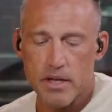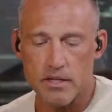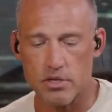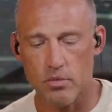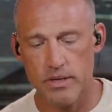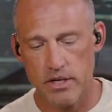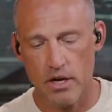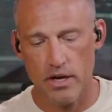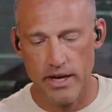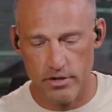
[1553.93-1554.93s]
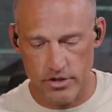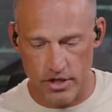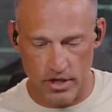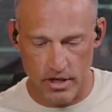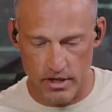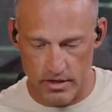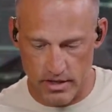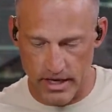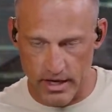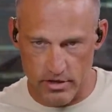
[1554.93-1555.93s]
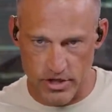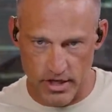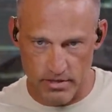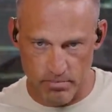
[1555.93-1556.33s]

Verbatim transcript: So we saw energy, uh, the energy